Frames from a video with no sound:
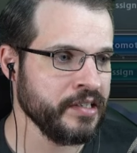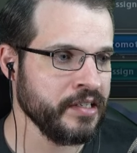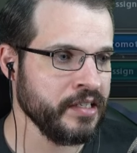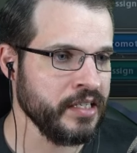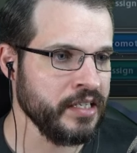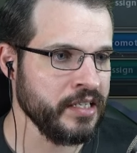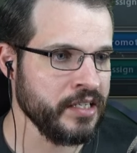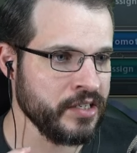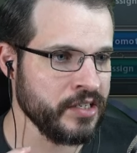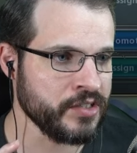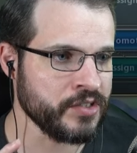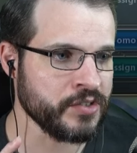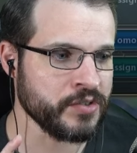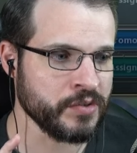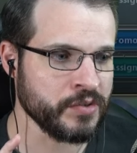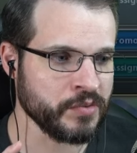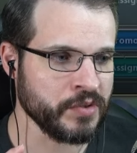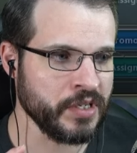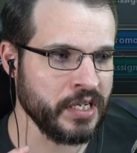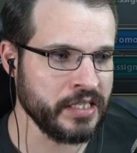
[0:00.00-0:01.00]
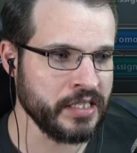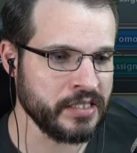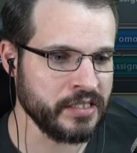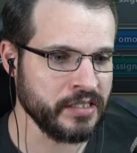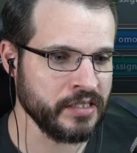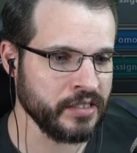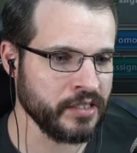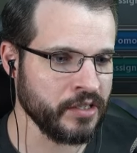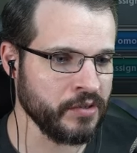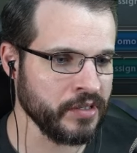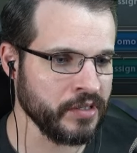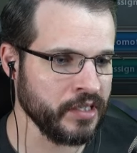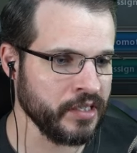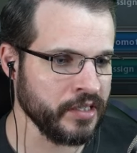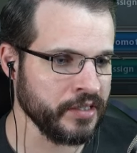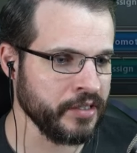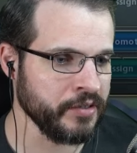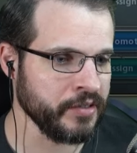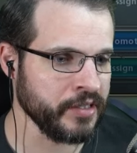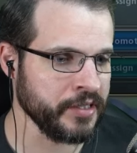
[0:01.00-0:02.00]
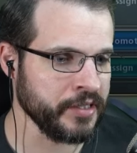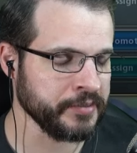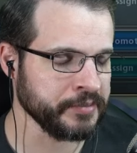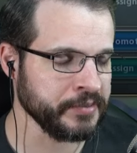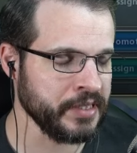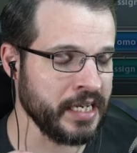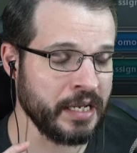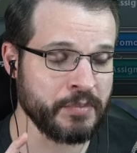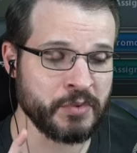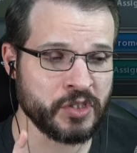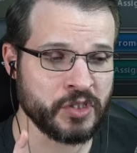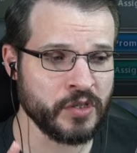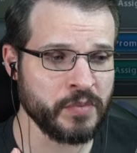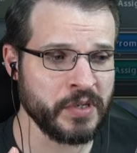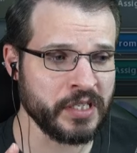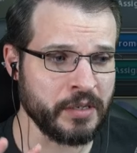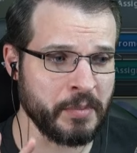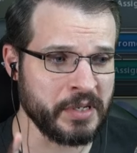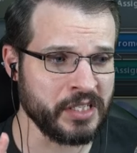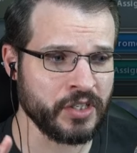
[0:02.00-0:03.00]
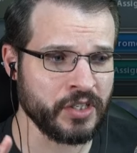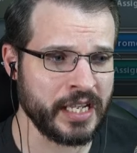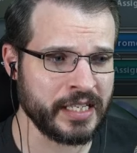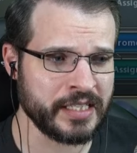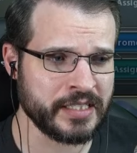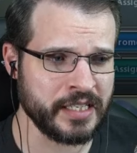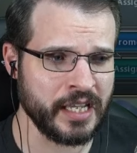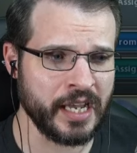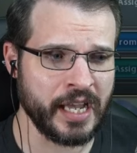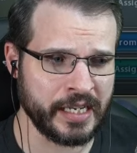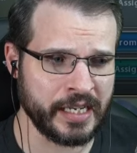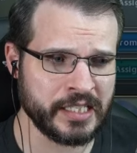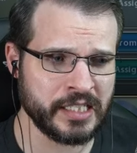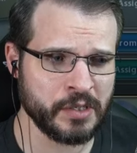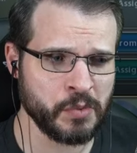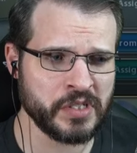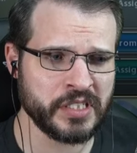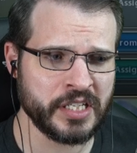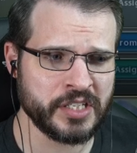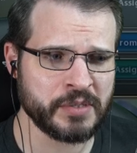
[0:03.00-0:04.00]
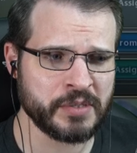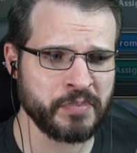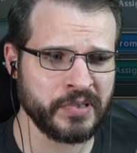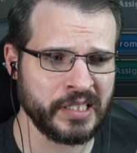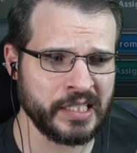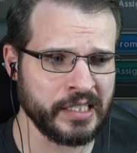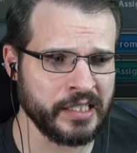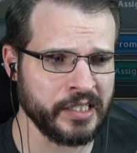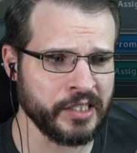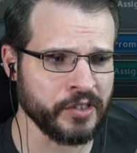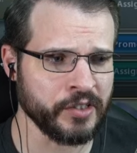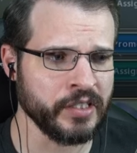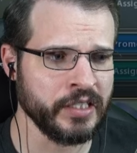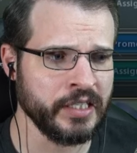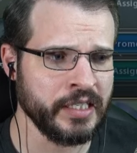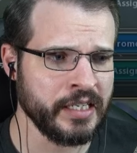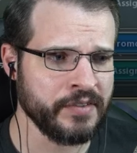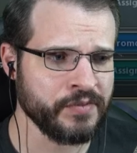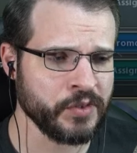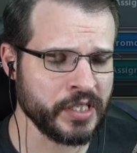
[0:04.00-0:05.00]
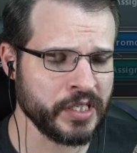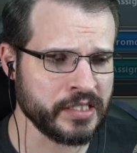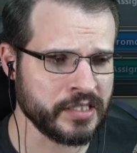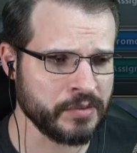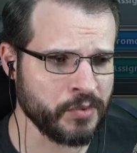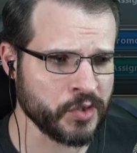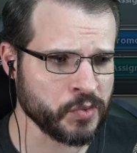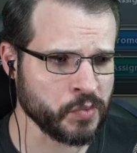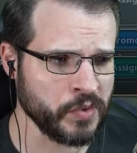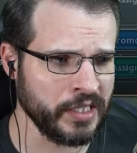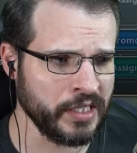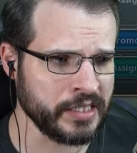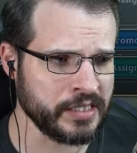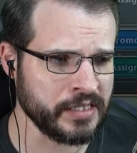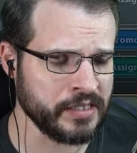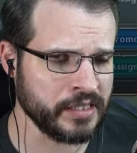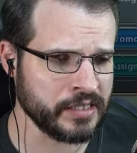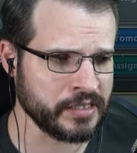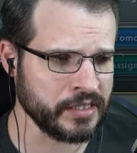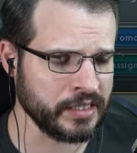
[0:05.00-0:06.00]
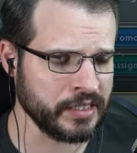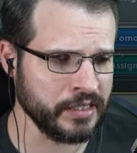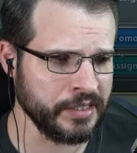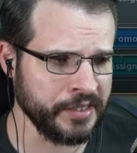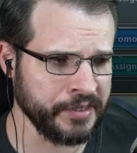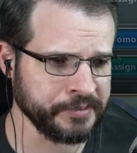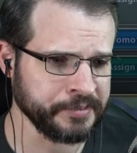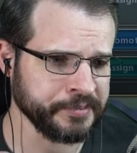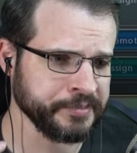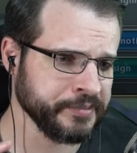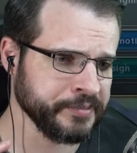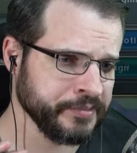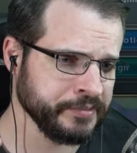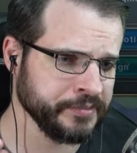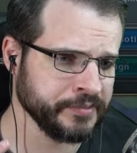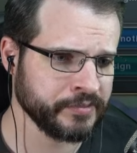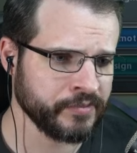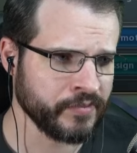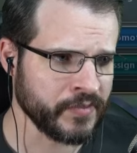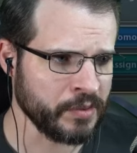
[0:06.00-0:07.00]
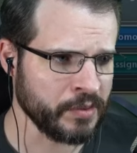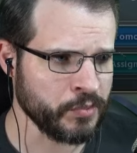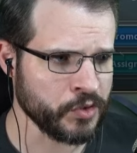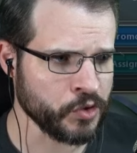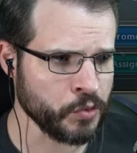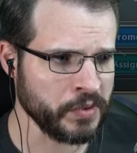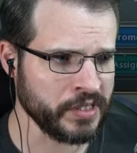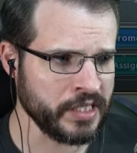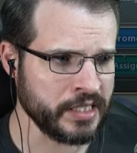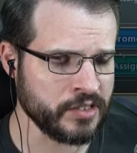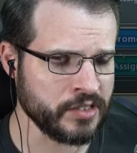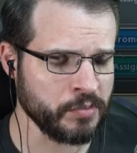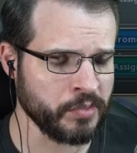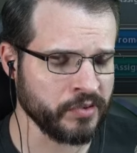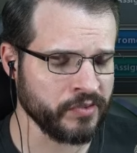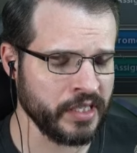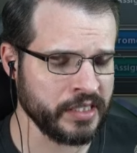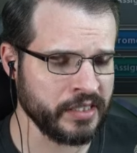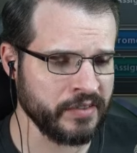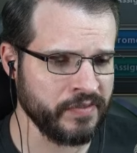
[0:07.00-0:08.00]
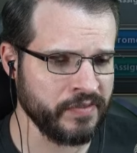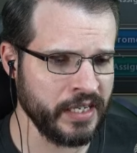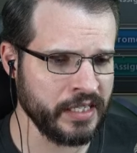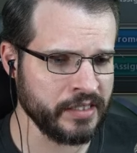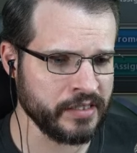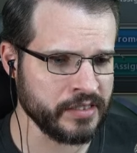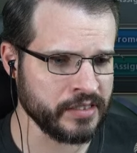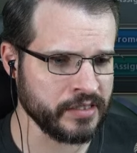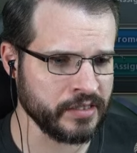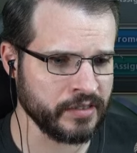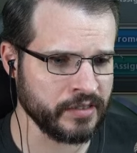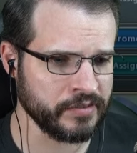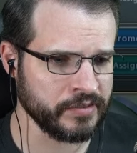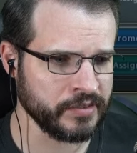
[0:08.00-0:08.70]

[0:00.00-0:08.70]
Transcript: Interesting. Okay, okay. And I'm assuming, I mean, you guys see, I could see religion play here if you're getting some of those relics and things like that. Assuming they still provide the faith and stuff.